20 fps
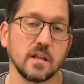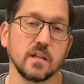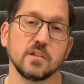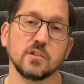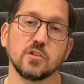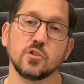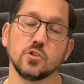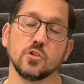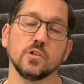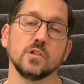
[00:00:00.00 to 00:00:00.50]

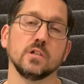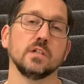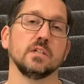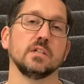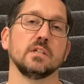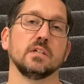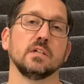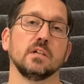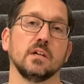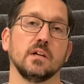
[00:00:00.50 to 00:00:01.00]
and
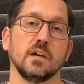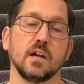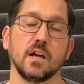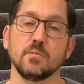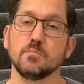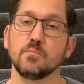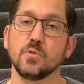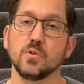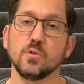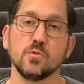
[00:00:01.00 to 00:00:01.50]
good
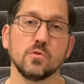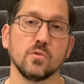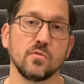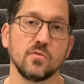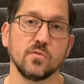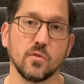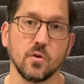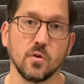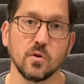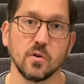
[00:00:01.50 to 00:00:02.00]
and
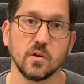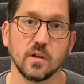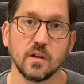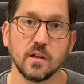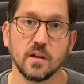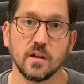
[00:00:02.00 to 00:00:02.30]
beautiful.